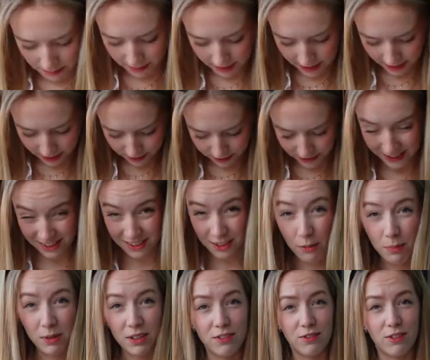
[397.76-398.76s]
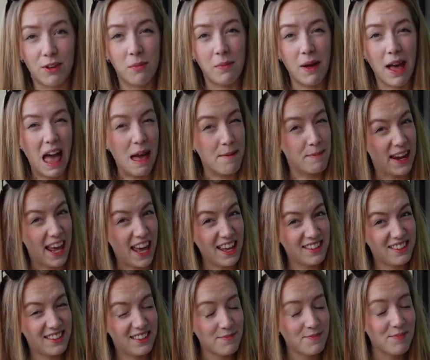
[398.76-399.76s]
This vest top is from
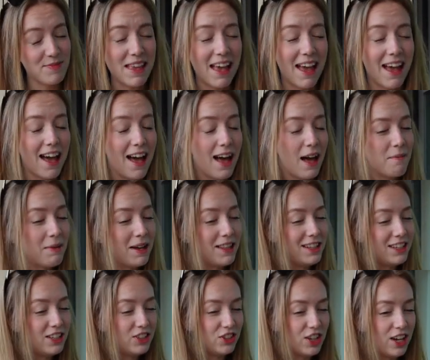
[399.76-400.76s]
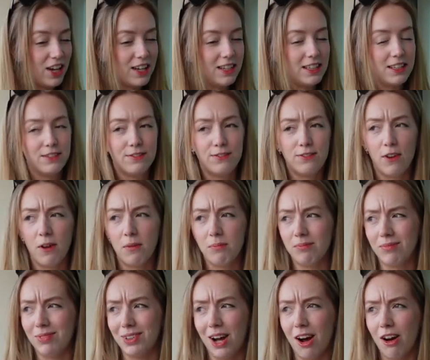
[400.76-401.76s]
M&S, and this shirt is
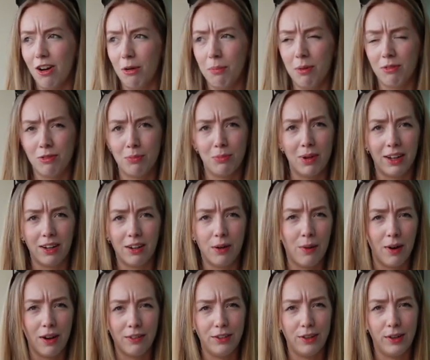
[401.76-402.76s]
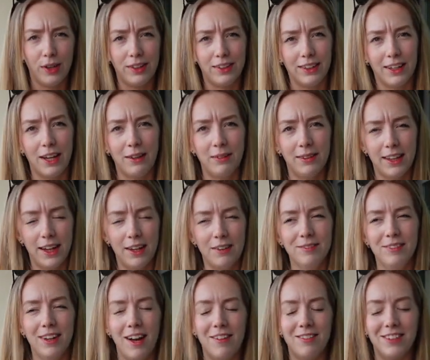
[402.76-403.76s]
from Zara, but from like quite a few years ago. So.
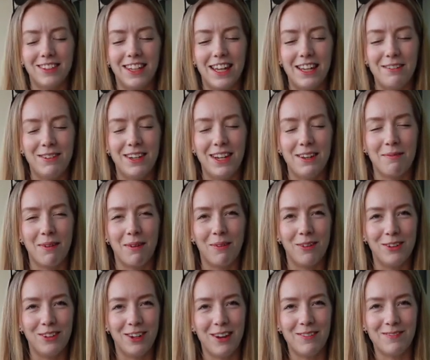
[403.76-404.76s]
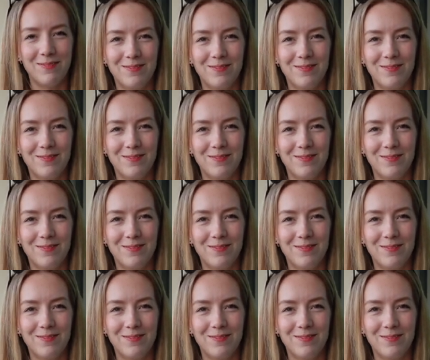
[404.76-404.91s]
I'm just keeping it in my wardrobe.